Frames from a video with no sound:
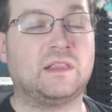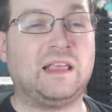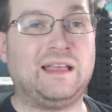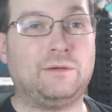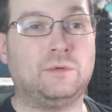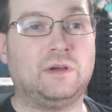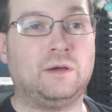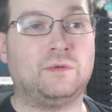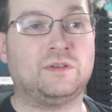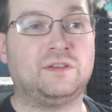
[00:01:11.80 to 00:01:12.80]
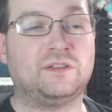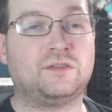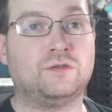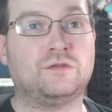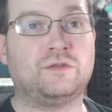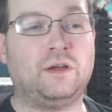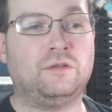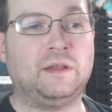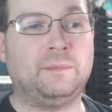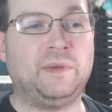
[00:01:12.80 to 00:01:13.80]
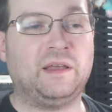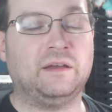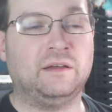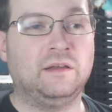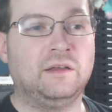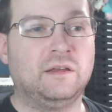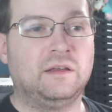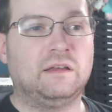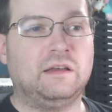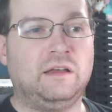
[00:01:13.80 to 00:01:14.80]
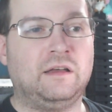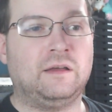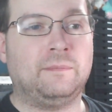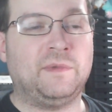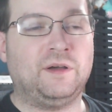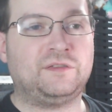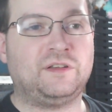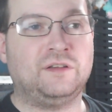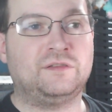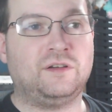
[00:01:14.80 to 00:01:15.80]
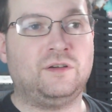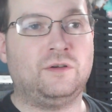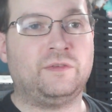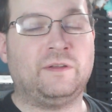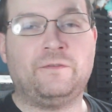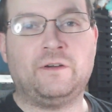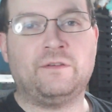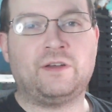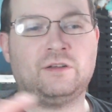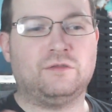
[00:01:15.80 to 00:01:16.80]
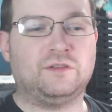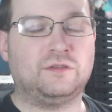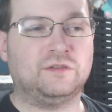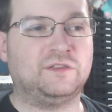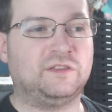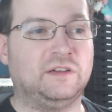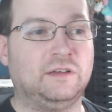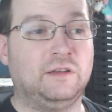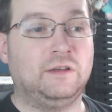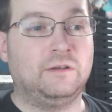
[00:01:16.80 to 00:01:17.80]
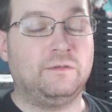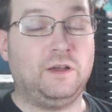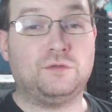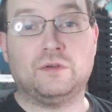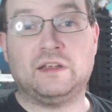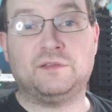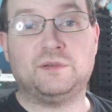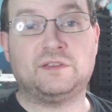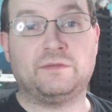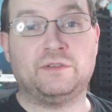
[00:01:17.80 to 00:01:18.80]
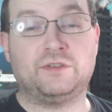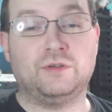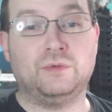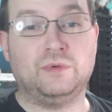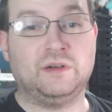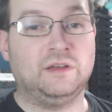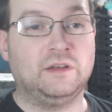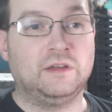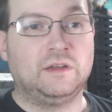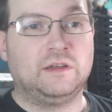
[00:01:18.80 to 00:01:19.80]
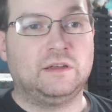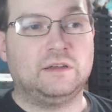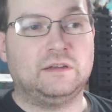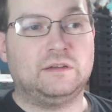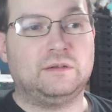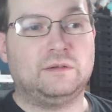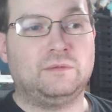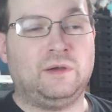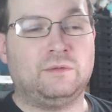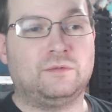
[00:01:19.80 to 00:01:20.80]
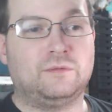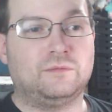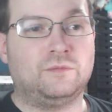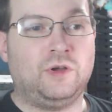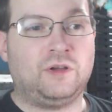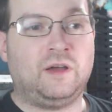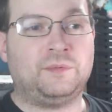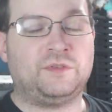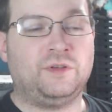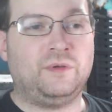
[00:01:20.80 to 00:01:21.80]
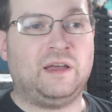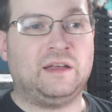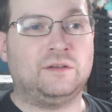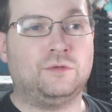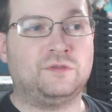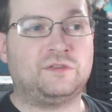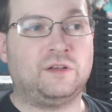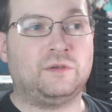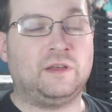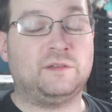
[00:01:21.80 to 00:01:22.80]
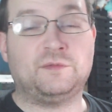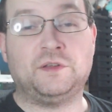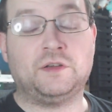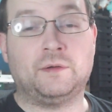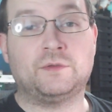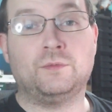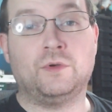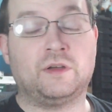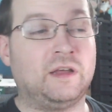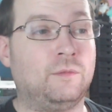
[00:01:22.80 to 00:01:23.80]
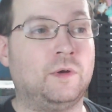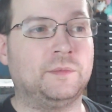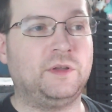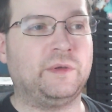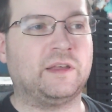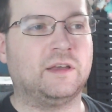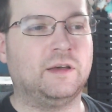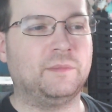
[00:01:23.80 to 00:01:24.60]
now I want to just concentrate on the bigger milestones of in 500s, because first of all, it gives me something to well, work up to, and also gives me time to work out what I'm doing.